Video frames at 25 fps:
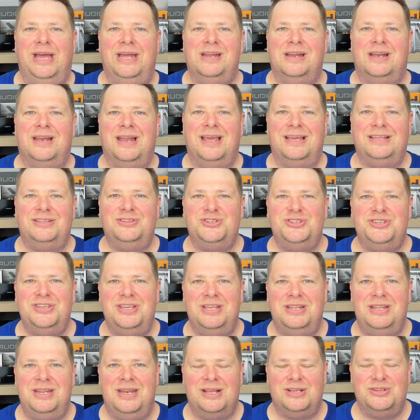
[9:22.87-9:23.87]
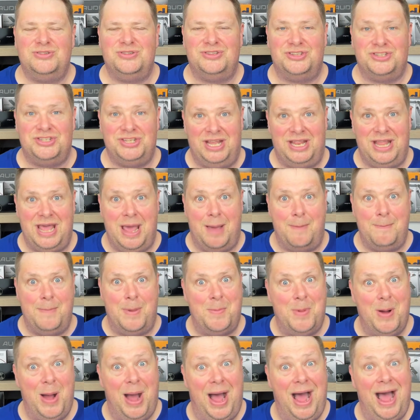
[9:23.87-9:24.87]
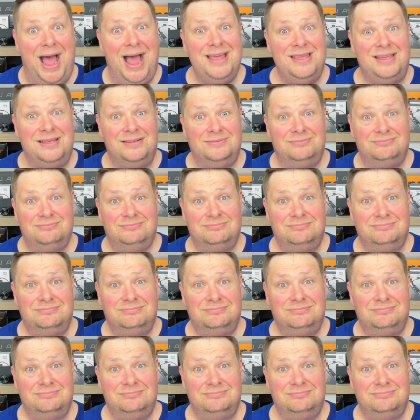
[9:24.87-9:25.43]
And I'd like to see you in the next one. See you then. Bye-bye!